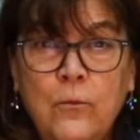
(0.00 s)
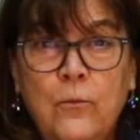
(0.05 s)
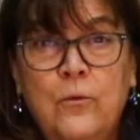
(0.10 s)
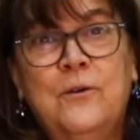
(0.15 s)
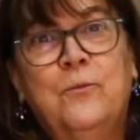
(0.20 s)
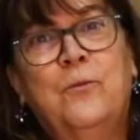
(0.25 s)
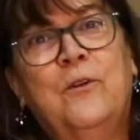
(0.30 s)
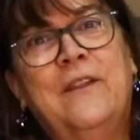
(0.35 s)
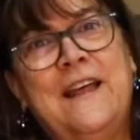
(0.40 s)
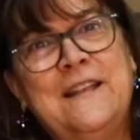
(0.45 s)

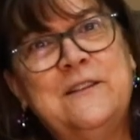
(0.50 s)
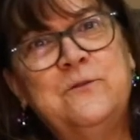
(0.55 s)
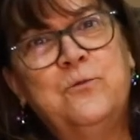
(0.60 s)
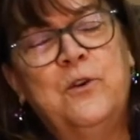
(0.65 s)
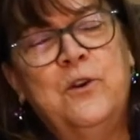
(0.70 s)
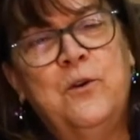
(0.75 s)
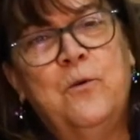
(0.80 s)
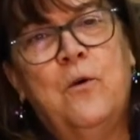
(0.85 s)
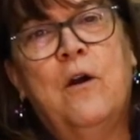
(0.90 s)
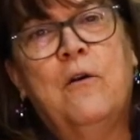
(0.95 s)
Well, that's
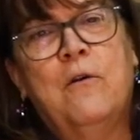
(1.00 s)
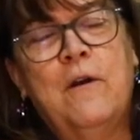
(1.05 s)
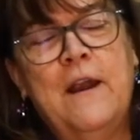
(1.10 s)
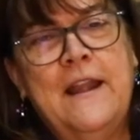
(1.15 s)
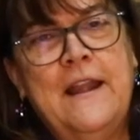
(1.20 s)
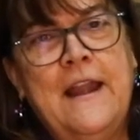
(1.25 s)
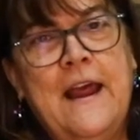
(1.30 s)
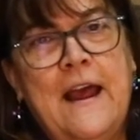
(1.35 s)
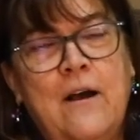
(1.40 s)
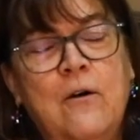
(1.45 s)
where you are
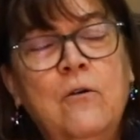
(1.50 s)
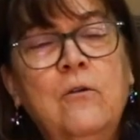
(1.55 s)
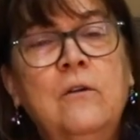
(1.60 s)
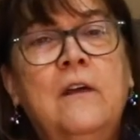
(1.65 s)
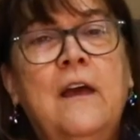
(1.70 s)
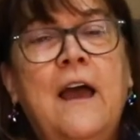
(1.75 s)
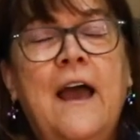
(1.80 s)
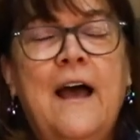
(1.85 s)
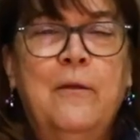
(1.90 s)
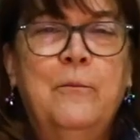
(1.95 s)
right now,
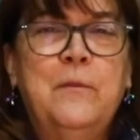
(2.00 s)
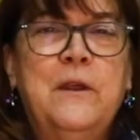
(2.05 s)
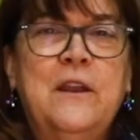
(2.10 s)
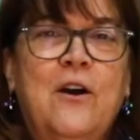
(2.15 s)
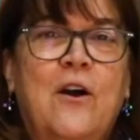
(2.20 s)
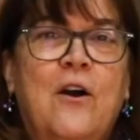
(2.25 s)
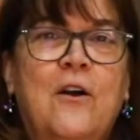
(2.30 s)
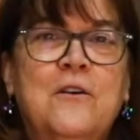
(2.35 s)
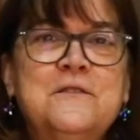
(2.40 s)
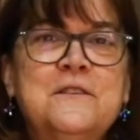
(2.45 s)
Alameda
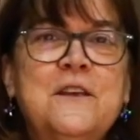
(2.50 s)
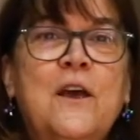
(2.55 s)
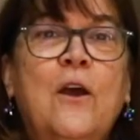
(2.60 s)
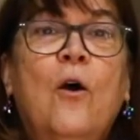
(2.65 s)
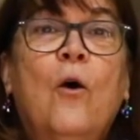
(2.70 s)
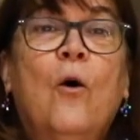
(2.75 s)
Arts.